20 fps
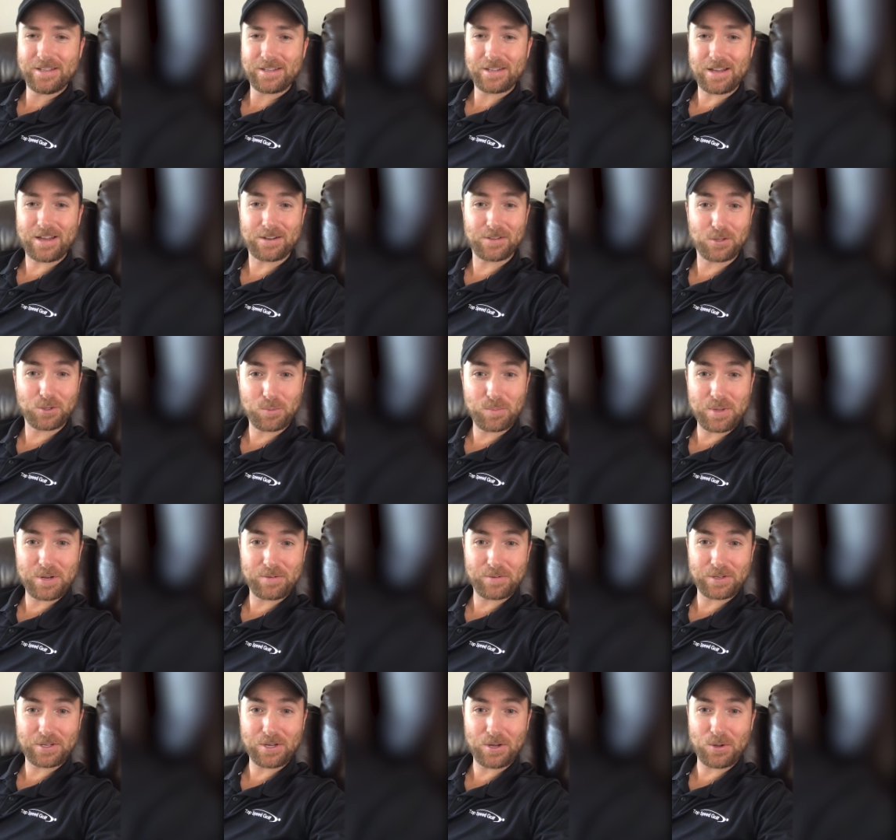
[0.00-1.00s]
Caught a little bit
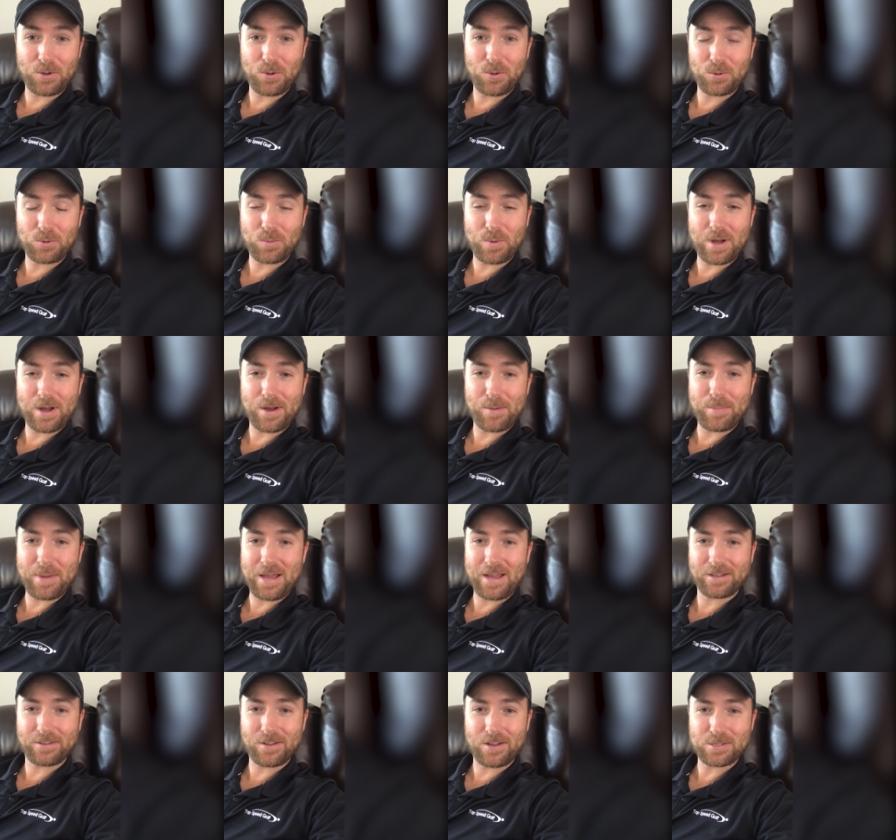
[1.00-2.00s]
of a cold a while
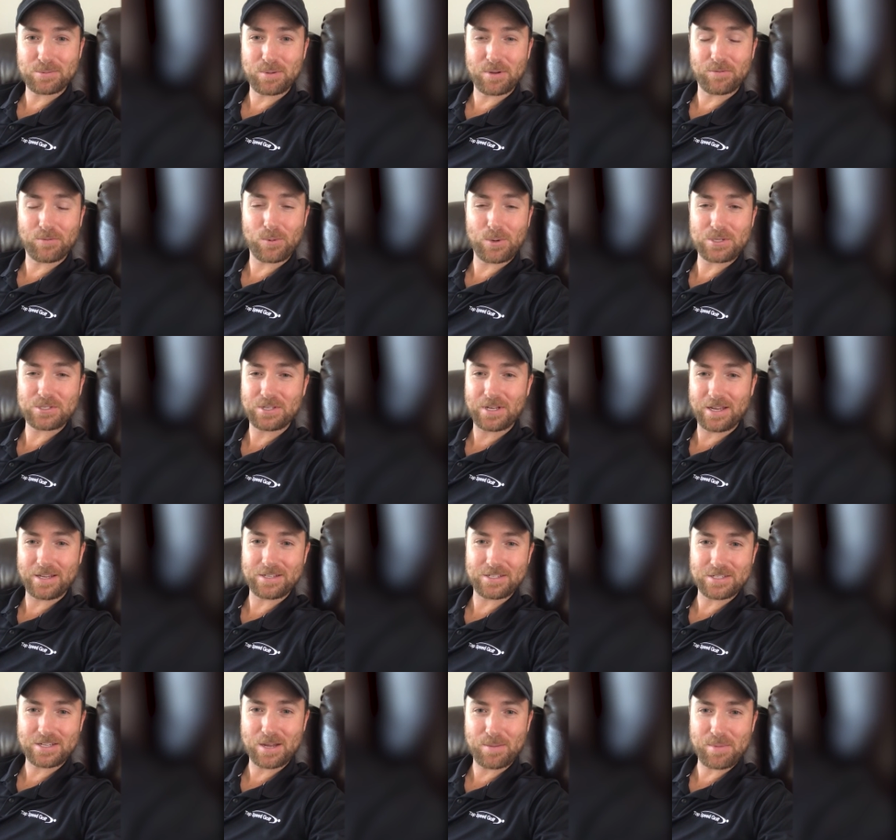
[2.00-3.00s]
back, lost my voice. So I had
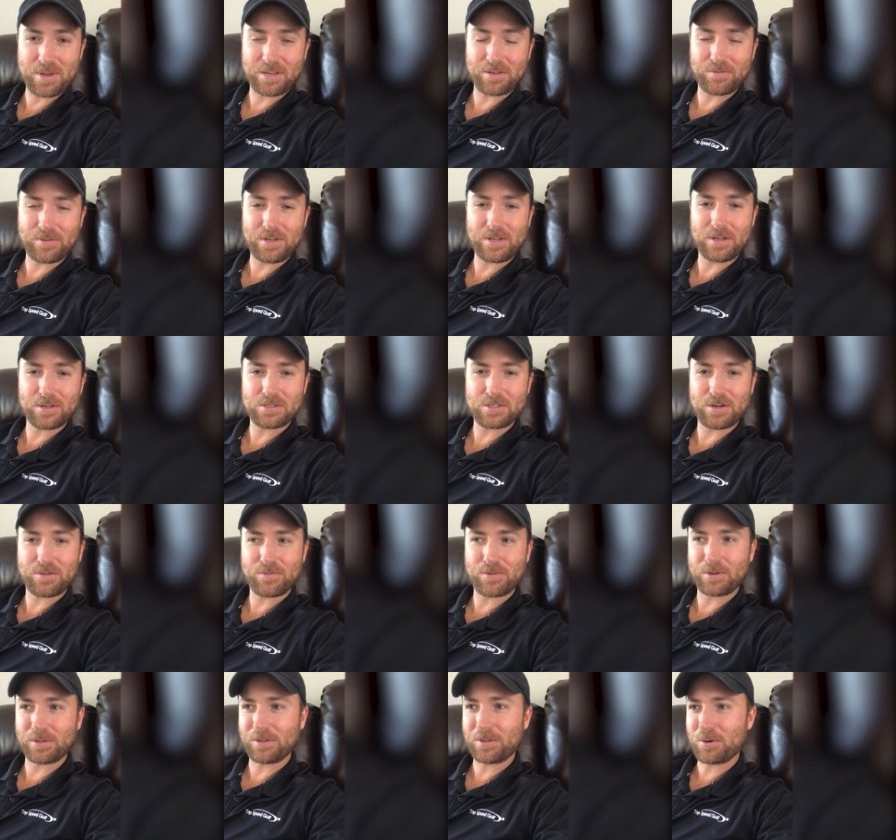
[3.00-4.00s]
to stop making videos there
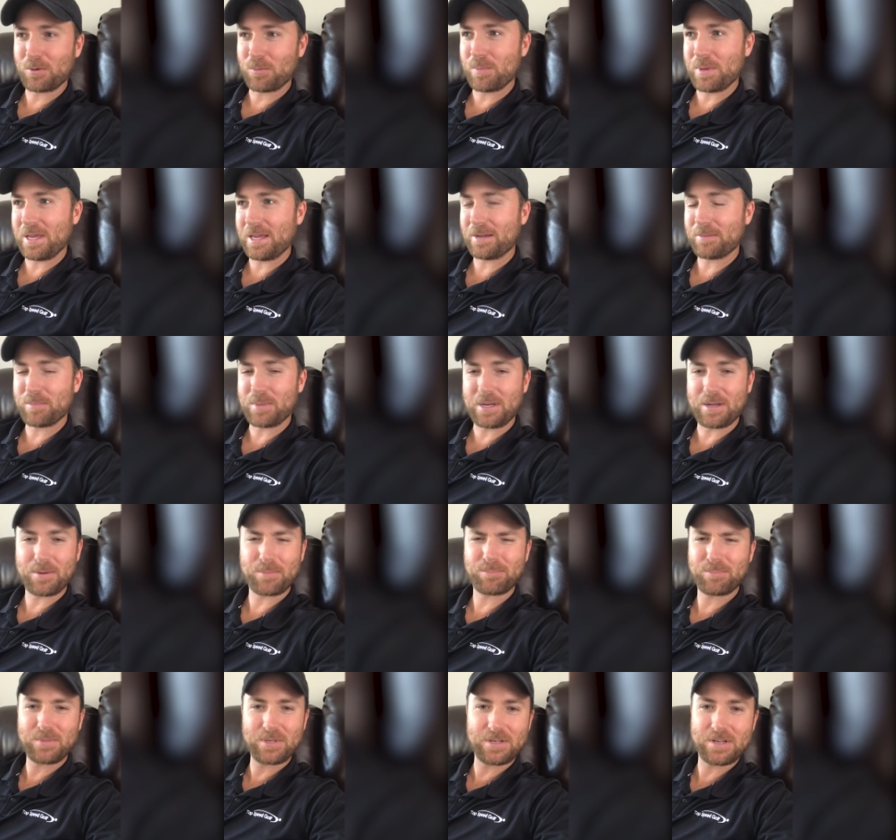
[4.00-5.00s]
for a little bit, but
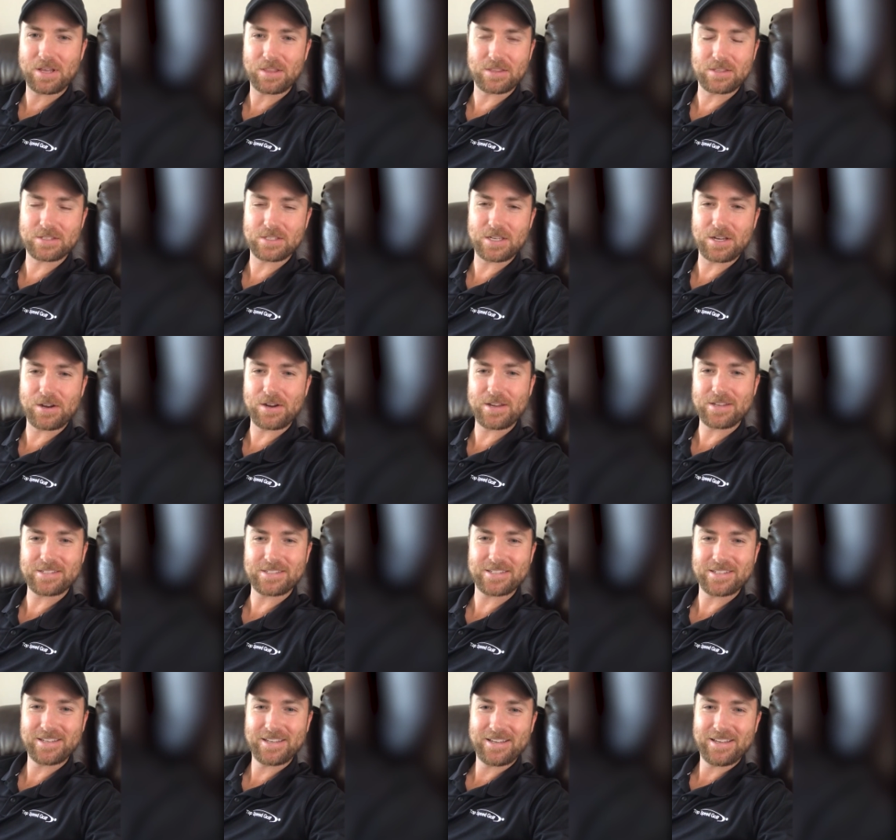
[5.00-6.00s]
it, nothing
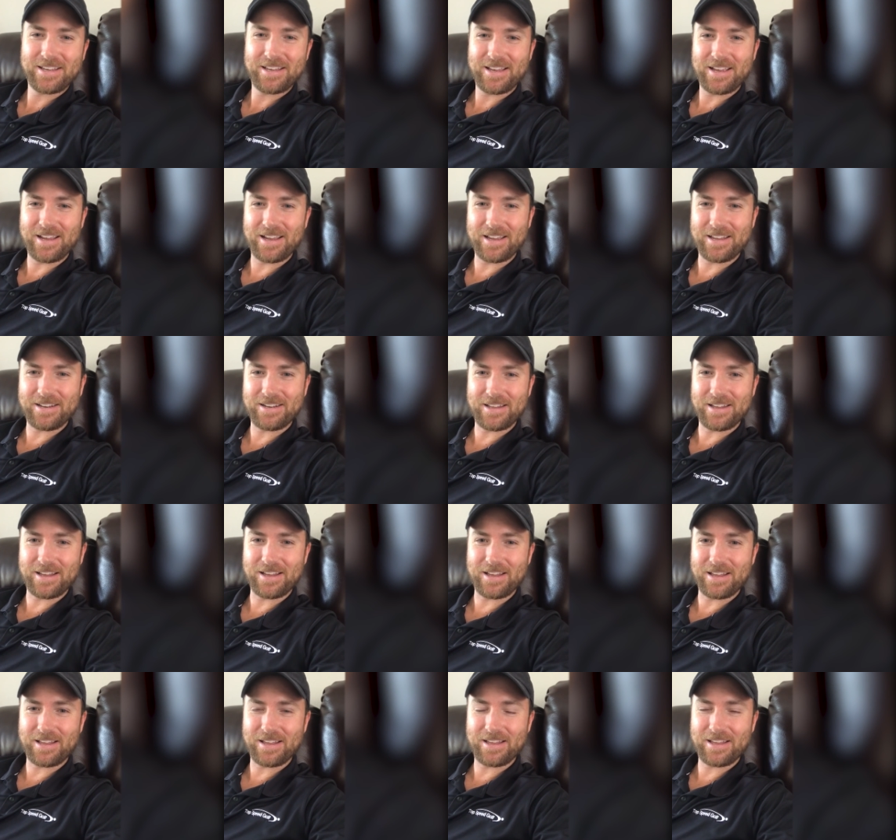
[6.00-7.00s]
serious. And
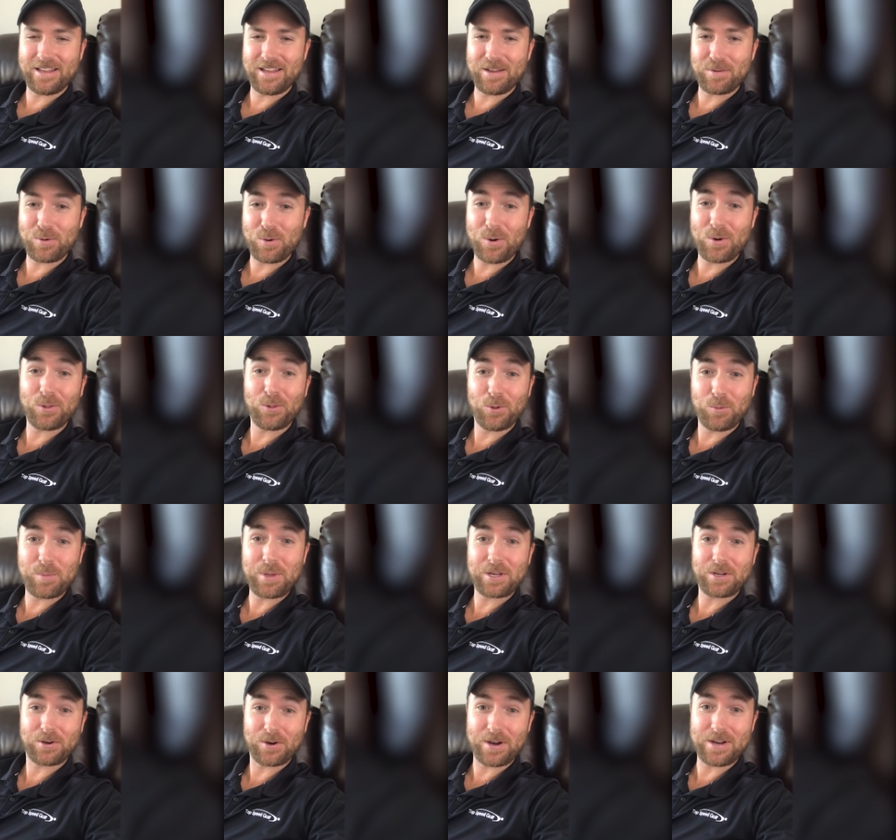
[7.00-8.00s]
uh, I'm going a little
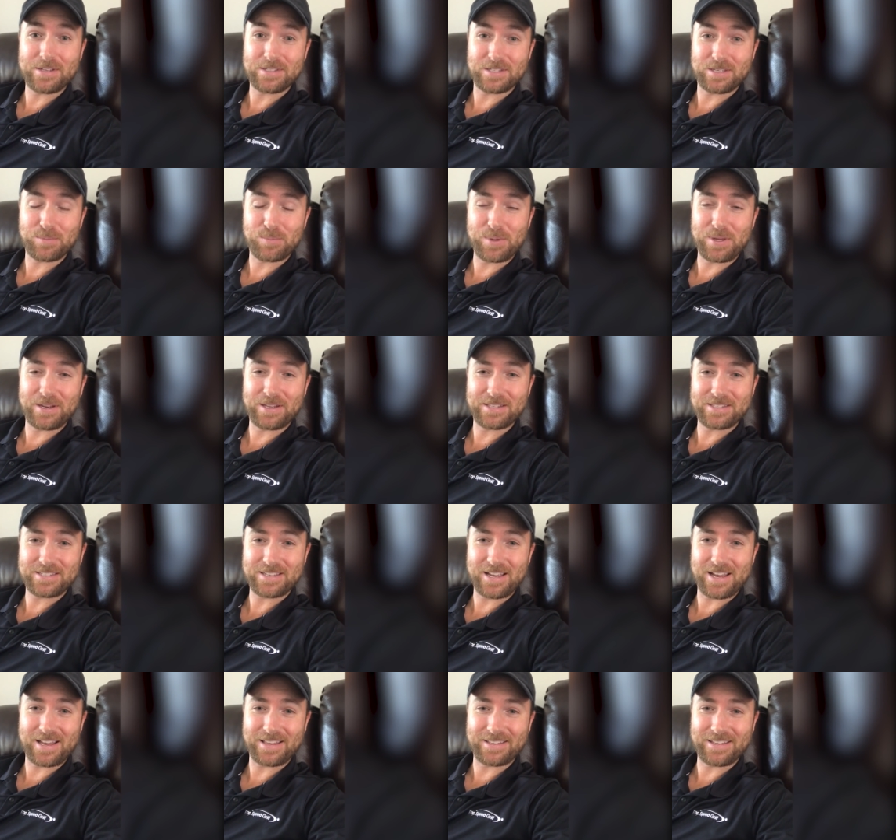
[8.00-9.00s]
bit crazy being
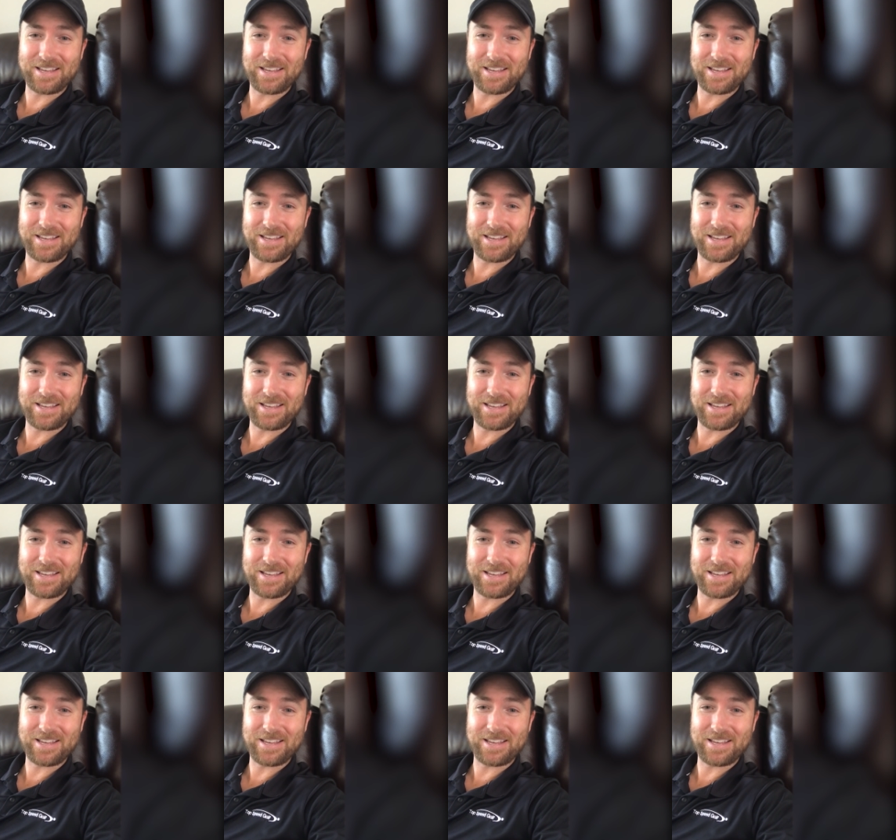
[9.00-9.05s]
inside